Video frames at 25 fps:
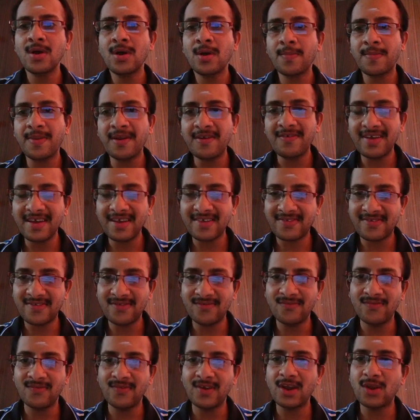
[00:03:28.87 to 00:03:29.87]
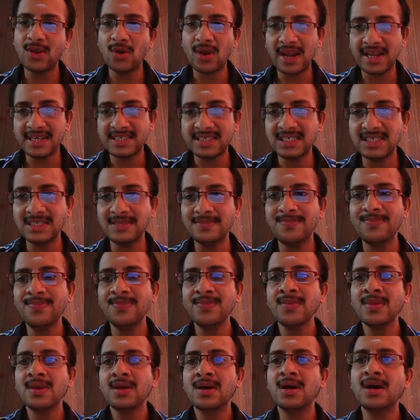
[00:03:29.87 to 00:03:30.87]
previous video lecture,
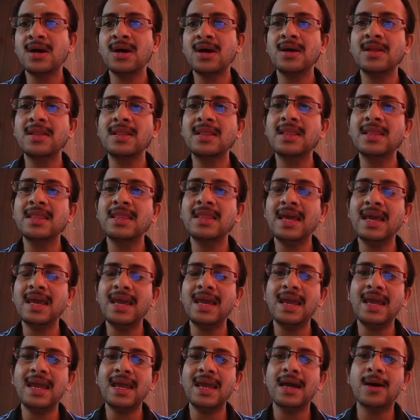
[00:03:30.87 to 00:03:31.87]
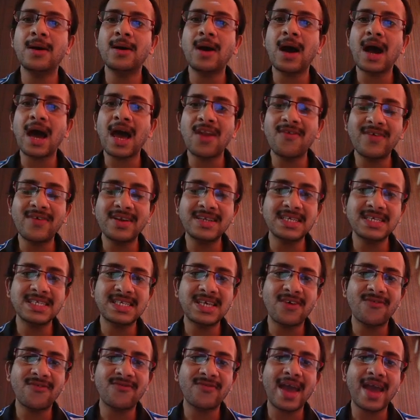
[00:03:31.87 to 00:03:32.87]
the convergence
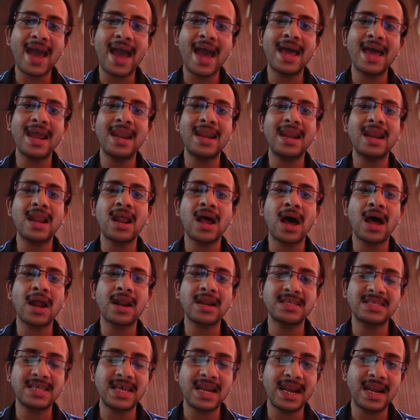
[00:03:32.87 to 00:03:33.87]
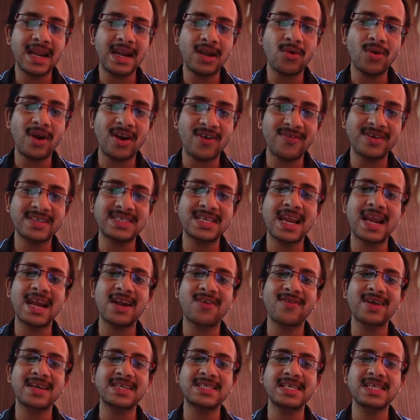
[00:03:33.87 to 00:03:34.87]
of GAN or generative adversarial
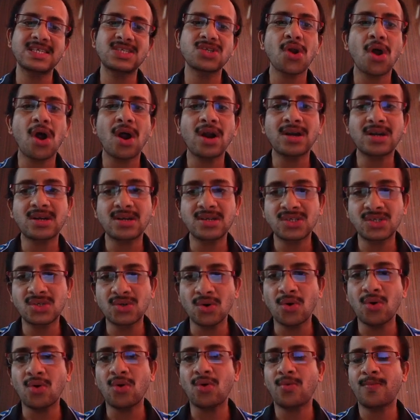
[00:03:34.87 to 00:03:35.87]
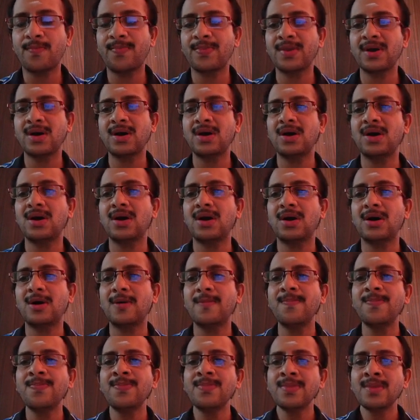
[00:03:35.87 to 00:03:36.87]
networks is not so
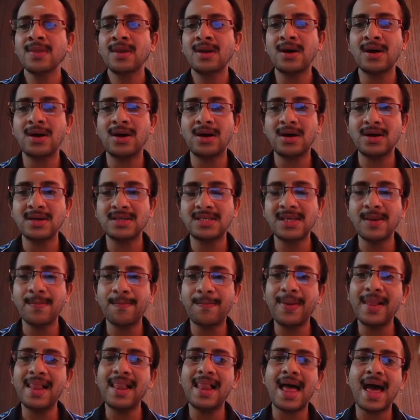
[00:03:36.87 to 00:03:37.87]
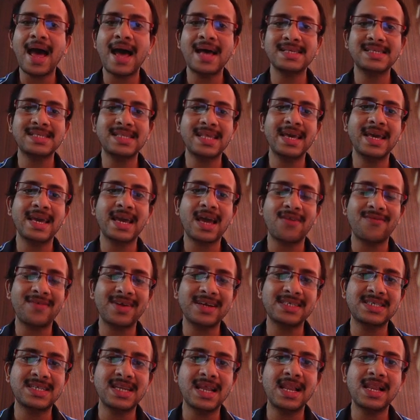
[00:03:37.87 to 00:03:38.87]
simple as the
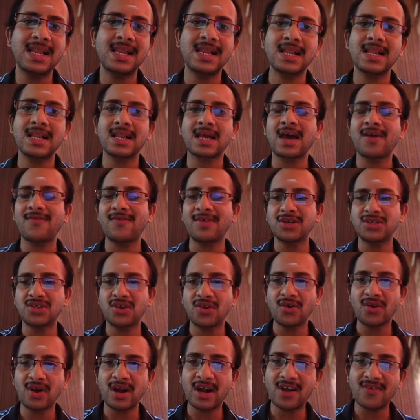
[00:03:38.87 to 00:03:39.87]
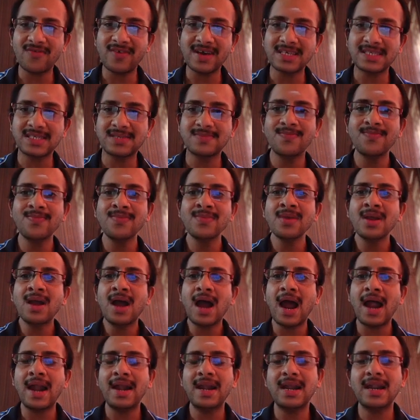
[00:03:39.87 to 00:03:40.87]
conventional convolution neural networks.
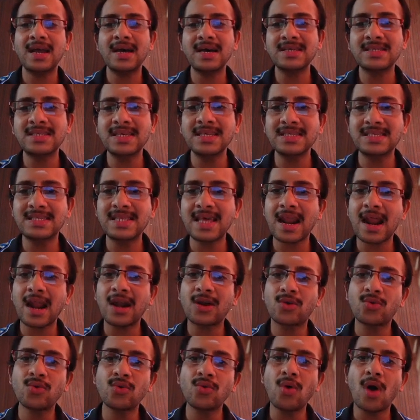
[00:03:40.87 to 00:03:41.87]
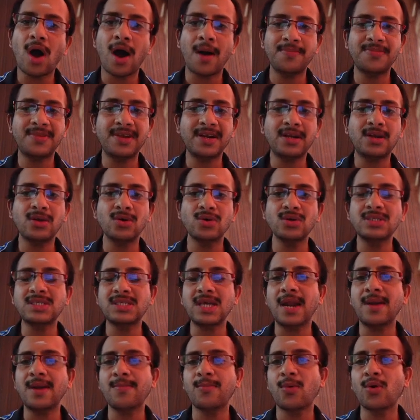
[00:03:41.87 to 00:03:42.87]
And since there are two objectives
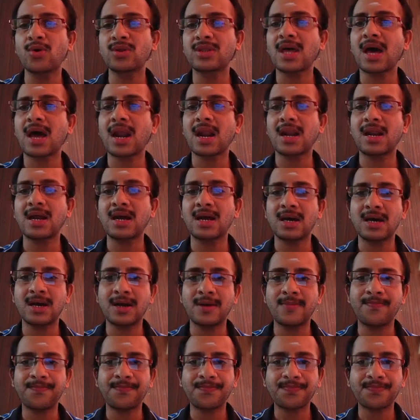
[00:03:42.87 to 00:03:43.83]
and both are